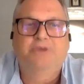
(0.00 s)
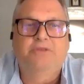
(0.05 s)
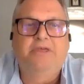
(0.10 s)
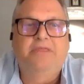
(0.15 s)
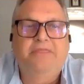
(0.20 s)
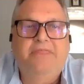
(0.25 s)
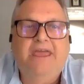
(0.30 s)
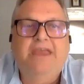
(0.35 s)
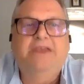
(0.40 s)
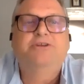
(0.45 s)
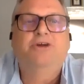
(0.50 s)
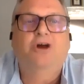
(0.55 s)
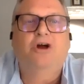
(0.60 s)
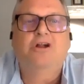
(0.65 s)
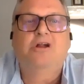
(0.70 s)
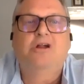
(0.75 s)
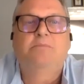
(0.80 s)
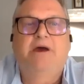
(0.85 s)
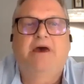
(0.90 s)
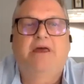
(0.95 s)
so that they
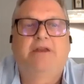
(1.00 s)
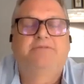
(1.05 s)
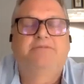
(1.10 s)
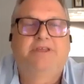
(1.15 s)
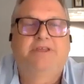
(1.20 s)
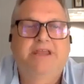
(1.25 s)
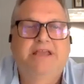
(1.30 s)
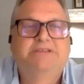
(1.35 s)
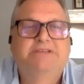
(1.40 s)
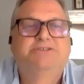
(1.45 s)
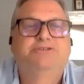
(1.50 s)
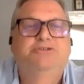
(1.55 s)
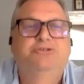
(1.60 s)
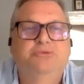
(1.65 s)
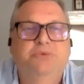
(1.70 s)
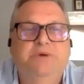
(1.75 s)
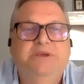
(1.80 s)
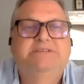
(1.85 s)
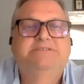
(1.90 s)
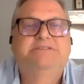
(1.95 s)
talk about it for the
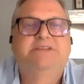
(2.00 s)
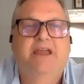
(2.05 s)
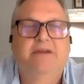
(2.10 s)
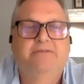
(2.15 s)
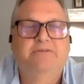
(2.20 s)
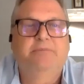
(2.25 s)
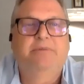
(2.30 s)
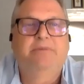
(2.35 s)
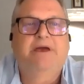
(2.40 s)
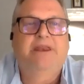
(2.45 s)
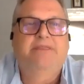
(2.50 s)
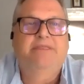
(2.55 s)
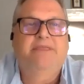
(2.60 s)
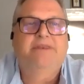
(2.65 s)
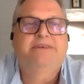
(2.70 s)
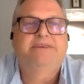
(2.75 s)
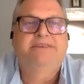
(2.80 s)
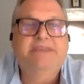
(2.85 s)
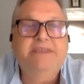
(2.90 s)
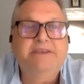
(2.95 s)
next 2 weeks to everybody
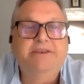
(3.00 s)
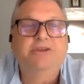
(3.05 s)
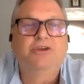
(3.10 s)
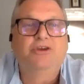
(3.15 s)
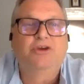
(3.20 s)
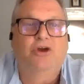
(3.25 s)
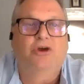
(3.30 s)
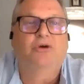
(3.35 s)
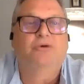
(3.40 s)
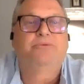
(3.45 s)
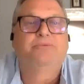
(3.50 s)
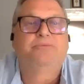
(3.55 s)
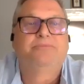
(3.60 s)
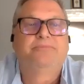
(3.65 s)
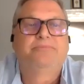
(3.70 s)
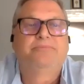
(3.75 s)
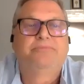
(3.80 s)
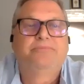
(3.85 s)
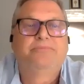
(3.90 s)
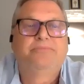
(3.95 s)
that didn't go.